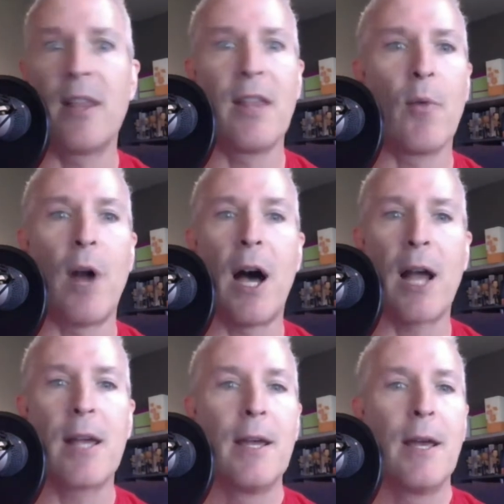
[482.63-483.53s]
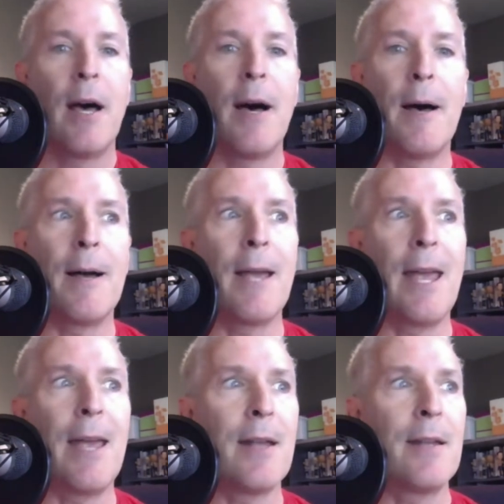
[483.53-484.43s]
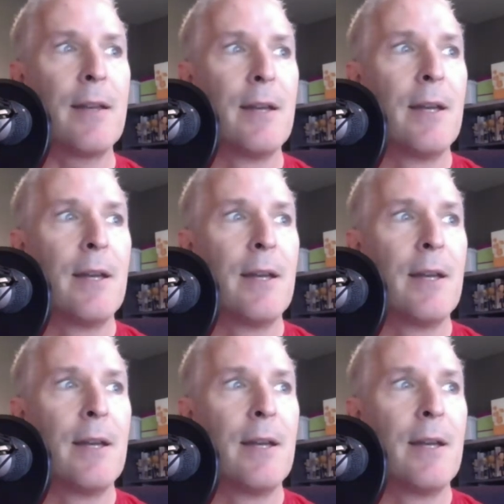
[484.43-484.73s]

they rock, uh, and